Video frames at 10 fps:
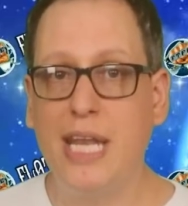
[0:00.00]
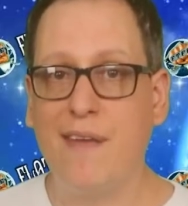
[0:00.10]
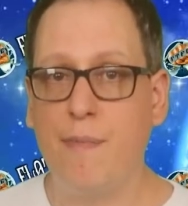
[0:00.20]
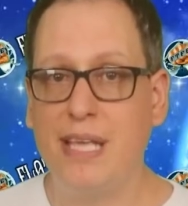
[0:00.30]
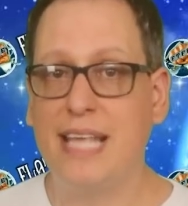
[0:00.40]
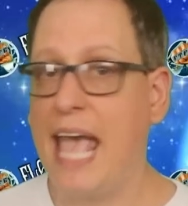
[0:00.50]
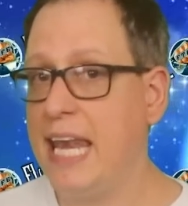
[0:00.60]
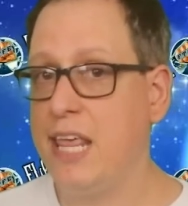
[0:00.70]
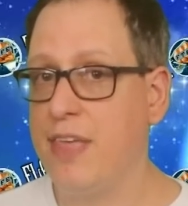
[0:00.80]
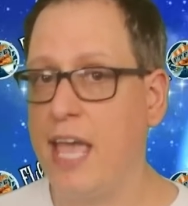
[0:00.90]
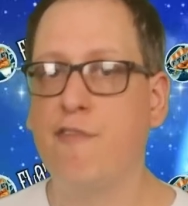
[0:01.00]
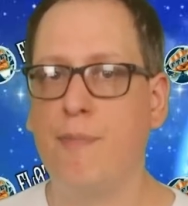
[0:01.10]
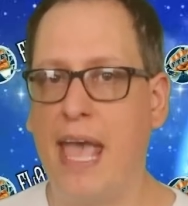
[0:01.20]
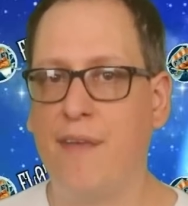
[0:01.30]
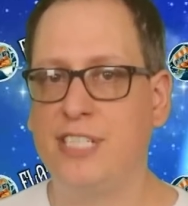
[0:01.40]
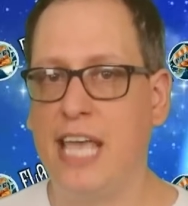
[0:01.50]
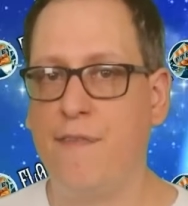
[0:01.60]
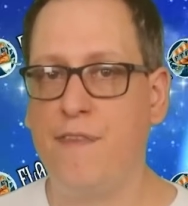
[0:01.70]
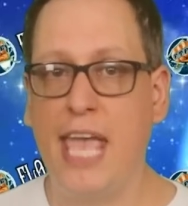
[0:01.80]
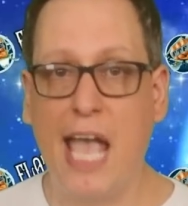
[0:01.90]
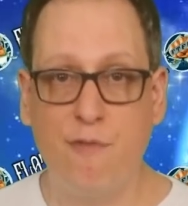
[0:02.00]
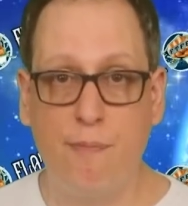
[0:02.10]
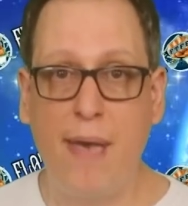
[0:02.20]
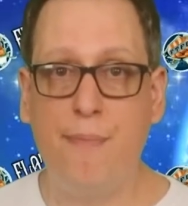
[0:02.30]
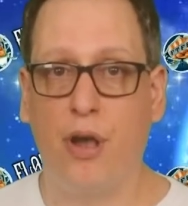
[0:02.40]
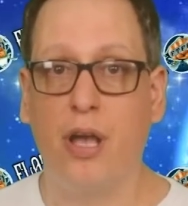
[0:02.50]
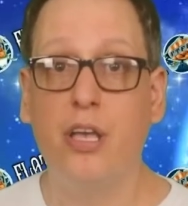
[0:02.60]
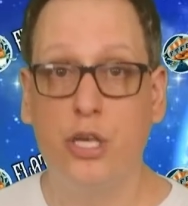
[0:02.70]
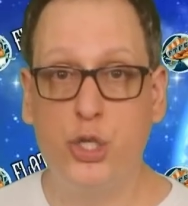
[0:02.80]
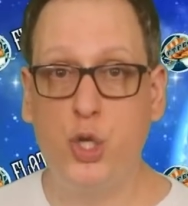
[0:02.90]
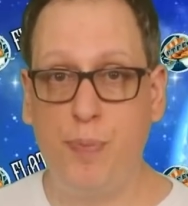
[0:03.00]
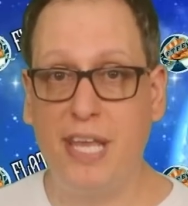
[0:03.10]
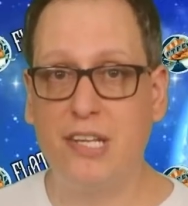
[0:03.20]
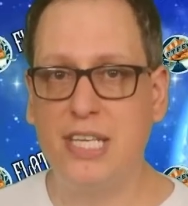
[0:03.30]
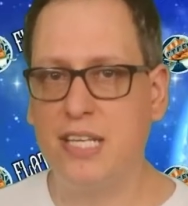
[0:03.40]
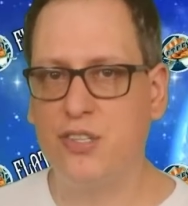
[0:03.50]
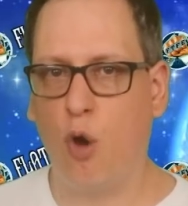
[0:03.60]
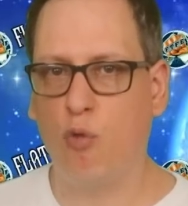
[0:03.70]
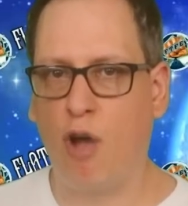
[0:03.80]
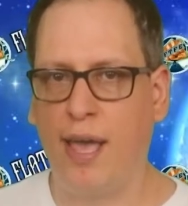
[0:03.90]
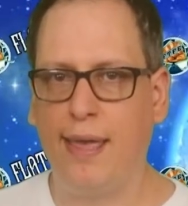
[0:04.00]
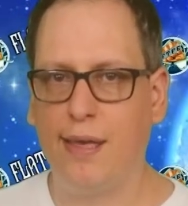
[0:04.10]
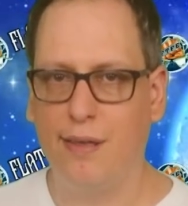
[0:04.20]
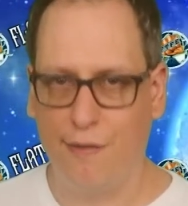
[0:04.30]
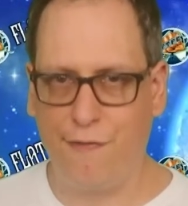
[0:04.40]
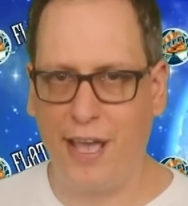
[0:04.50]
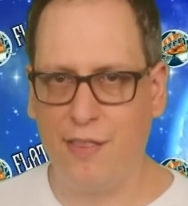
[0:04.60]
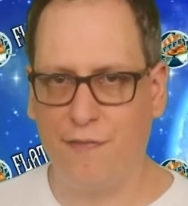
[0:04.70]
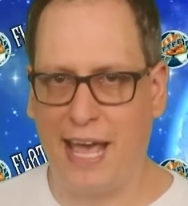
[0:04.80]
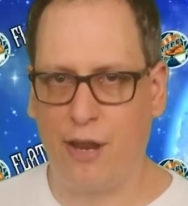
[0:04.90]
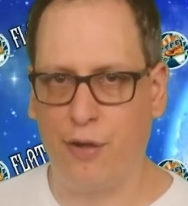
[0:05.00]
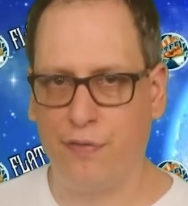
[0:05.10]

so you never miss anything from FTFE. And remember, stupidity is not a right. Fight the flat